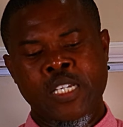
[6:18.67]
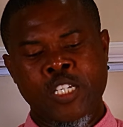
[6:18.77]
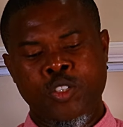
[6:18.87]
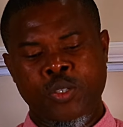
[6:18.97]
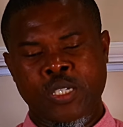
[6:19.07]

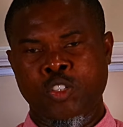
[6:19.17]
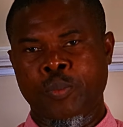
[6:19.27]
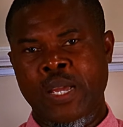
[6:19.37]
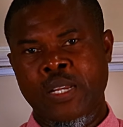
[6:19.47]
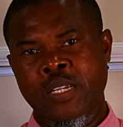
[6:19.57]
injuries to
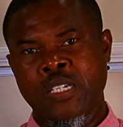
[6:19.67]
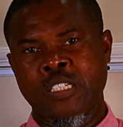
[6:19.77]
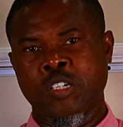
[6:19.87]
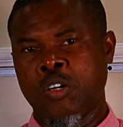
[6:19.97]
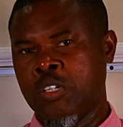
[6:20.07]
my
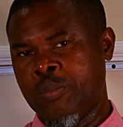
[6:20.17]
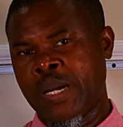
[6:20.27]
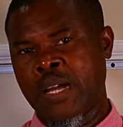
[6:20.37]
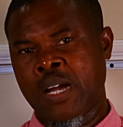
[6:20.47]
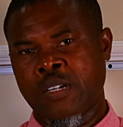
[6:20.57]
knees or to
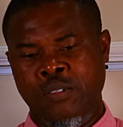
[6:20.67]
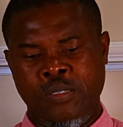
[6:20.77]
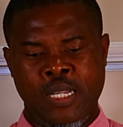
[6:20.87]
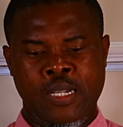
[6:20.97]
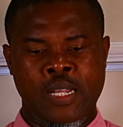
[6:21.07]
my
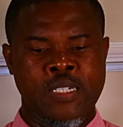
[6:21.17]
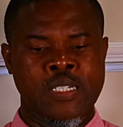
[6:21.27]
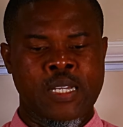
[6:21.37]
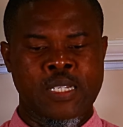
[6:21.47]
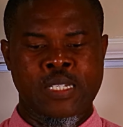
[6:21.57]
ankles, and I
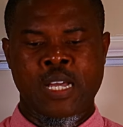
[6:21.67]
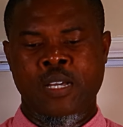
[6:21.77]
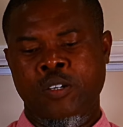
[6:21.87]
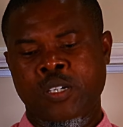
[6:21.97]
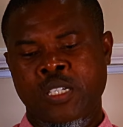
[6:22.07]
didn't get
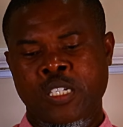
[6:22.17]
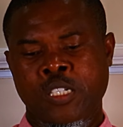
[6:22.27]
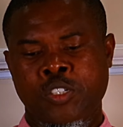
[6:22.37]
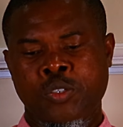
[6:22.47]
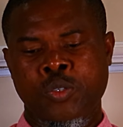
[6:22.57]
there running
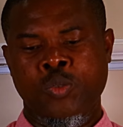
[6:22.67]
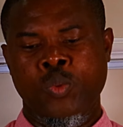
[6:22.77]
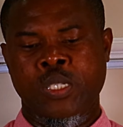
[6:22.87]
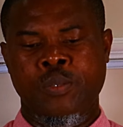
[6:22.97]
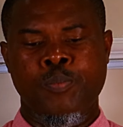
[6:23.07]
in shoes
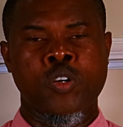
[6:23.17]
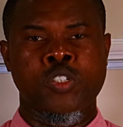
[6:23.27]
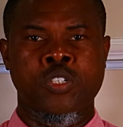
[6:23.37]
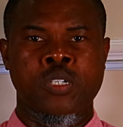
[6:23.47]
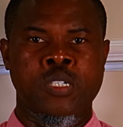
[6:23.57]
with poor
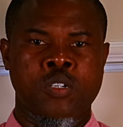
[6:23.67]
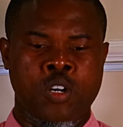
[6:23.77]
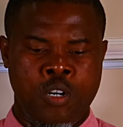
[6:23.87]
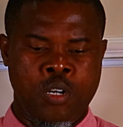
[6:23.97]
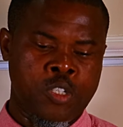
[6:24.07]
cushioning
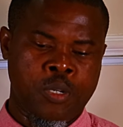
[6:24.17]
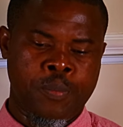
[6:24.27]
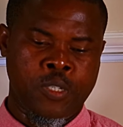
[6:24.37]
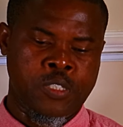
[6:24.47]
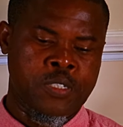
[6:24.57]
or poor
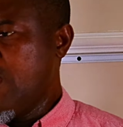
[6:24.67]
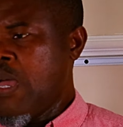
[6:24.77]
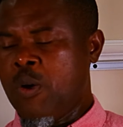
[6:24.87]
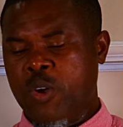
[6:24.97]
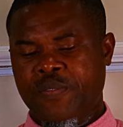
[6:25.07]
support.
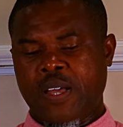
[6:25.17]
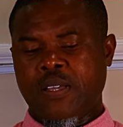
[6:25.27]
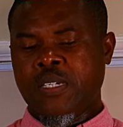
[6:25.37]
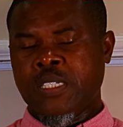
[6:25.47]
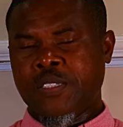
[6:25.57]
However,
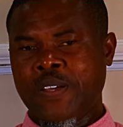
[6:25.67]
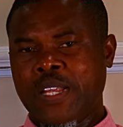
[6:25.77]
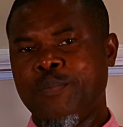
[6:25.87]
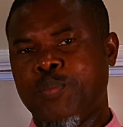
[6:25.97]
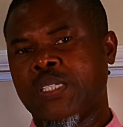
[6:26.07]
it's
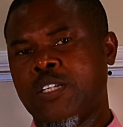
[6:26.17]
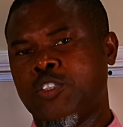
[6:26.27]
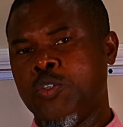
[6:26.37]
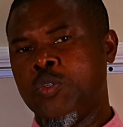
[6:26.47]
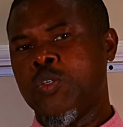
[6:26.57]
very important
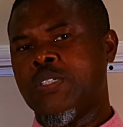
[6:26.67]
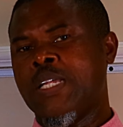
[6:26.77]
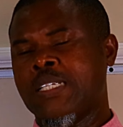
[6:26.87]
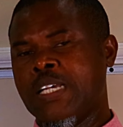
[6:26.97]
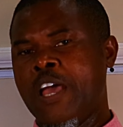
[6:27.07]
to note
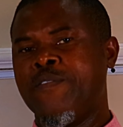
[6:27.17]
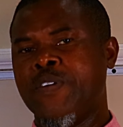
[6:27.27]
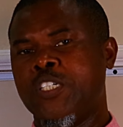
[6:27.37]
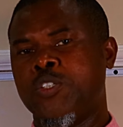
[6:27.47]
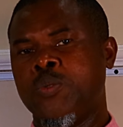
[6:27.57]
that
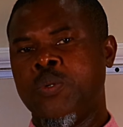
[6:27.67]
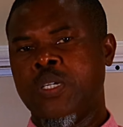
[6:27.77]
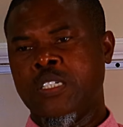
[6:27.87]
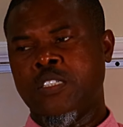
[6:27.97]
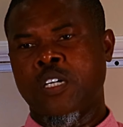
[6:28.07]
every shoe
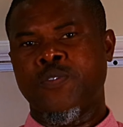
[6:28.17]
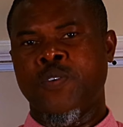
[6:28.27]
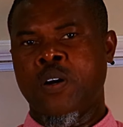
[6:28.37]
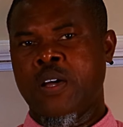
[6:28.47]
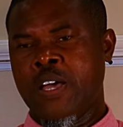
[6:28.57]
is not
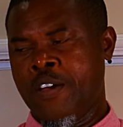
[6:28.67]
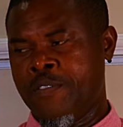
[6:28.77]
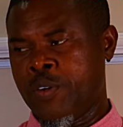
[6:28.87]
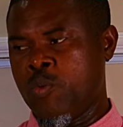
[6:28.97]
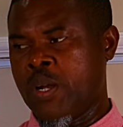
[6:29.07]
for
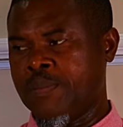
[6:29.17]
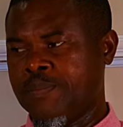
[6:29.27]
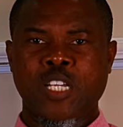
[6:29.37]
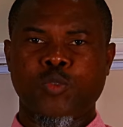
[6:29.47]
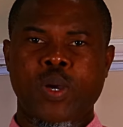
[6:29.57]
everyone.
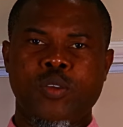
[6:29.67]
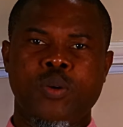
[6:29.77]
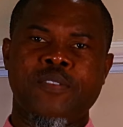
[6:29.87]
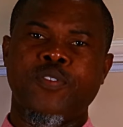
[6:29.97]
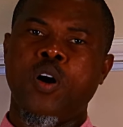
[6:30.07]
That's why you
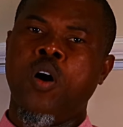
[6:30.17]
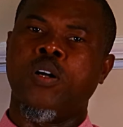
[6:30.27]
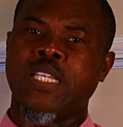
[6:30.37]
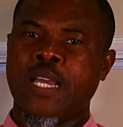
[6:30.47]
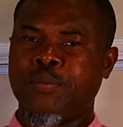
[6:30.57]
have
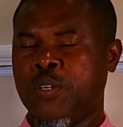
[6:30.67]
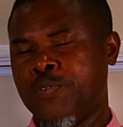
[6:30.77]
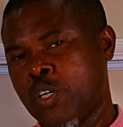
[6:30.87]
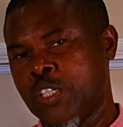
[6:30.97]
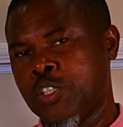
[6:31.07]
all types of
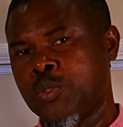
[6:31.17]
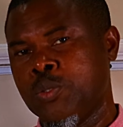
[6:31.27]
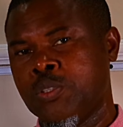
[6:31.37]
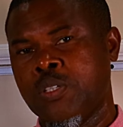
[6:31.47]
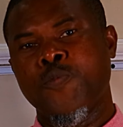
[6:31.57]
running
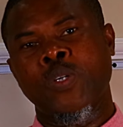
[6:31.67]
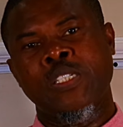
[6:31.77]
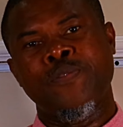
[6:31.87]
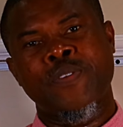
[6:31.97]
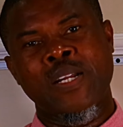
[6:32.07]
shoes for
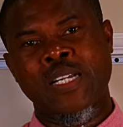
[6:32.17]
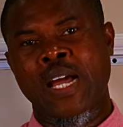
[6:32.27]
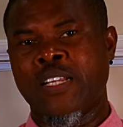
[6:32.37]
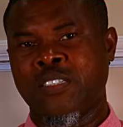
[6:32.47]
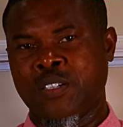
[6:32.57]
different
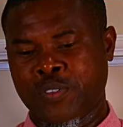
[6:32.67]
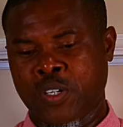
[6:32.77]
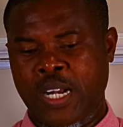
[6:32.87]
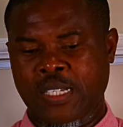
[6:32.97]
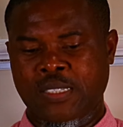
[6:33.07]
kinds of
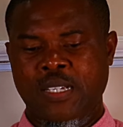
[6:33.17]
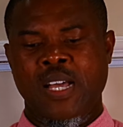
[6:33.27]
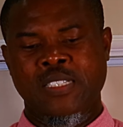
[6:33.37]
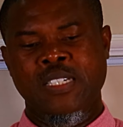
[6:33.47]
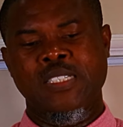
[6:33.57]
runners.
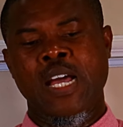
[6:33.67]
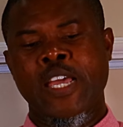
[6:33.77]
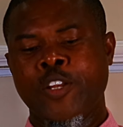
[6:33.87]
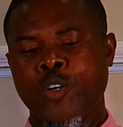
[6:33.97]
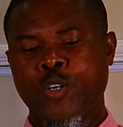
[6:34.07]
As these are
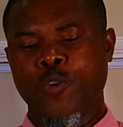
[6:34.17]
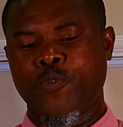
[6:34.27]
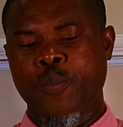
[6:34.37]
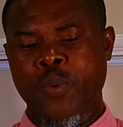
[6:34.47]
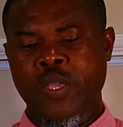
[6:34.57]
a no-no
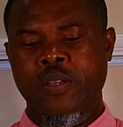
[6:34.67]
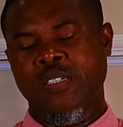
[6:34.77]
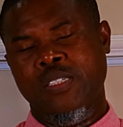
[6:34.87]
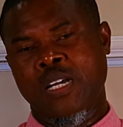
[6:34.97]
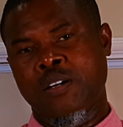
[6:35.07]
for me,
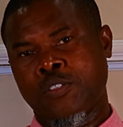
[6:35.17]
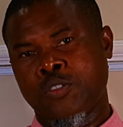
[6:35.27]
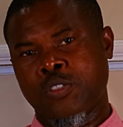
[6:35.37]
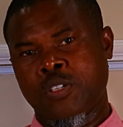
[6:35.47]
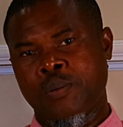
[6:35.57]
these are
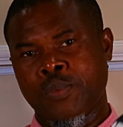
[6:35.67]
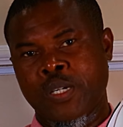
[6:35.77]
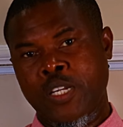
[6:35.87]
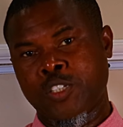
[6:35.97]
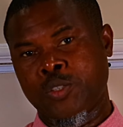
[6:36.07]
also some
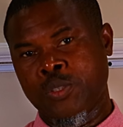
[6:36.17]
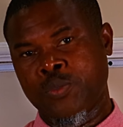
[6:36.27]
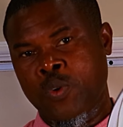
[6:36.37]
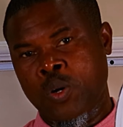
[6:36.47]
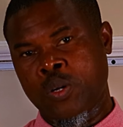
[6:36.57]
great shoes
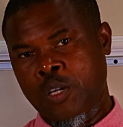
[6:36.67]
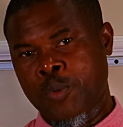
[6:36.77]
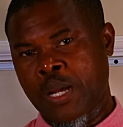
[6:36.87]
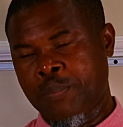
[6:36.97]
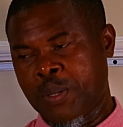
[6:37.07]
for some
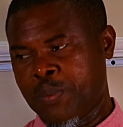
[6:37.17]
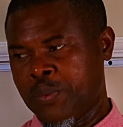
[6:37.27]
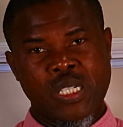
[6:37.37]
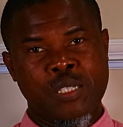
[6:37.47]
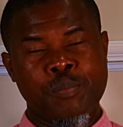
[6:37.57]
other
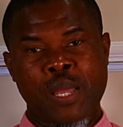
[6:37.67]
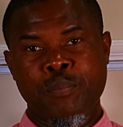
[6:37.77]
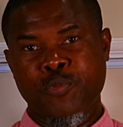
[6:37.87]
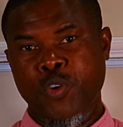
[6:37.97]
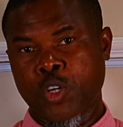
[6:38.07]
people. It might
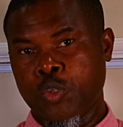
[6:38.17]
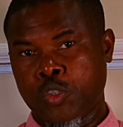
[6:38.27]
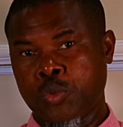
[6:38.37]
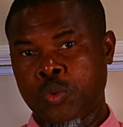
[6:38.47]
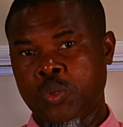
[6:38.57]
be for you
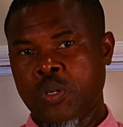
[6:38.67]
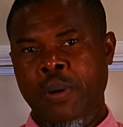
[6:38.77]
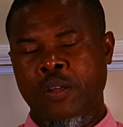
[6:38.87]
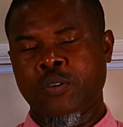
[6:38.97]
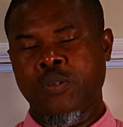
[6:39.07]
too.
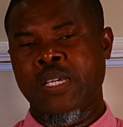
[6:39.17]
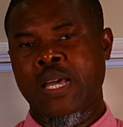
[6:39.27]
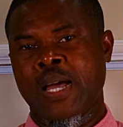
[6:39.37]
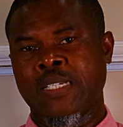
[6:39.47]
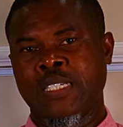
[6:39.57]
My role
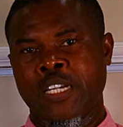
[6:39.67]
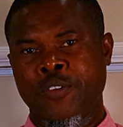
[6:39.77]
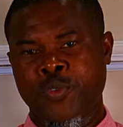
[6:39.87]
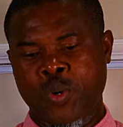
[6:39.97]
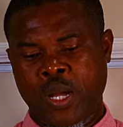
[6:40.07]
here as a
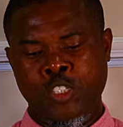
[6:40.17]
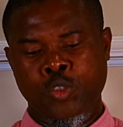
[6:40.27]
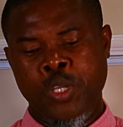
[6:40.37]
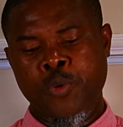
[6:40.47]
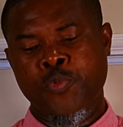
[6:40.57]
reviewer is
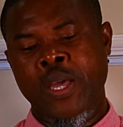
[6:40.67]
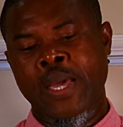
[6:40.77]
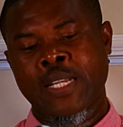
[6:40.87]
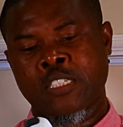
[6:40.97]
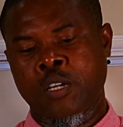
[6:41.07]
to give you a
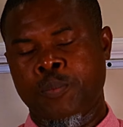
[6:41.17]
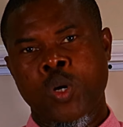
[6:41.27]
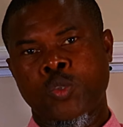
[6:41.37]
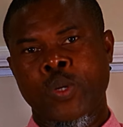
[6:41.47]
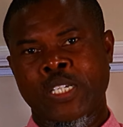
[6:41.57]
heads up what to